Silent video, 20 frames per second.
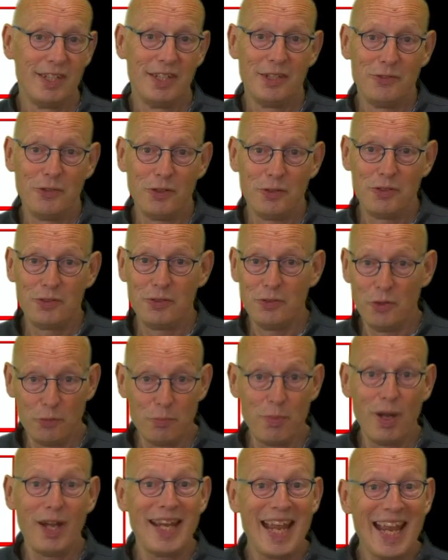
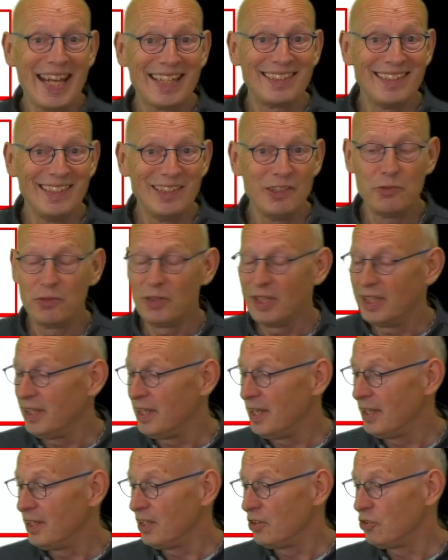not by accident
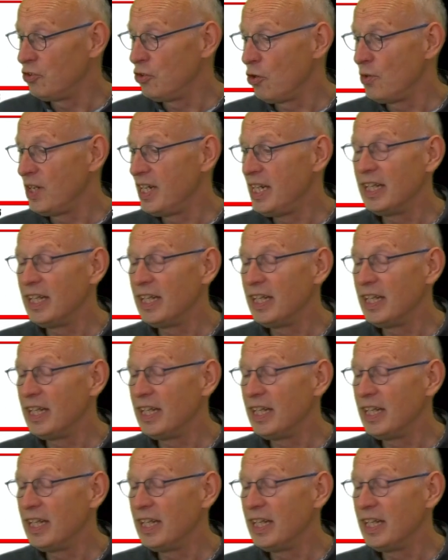shown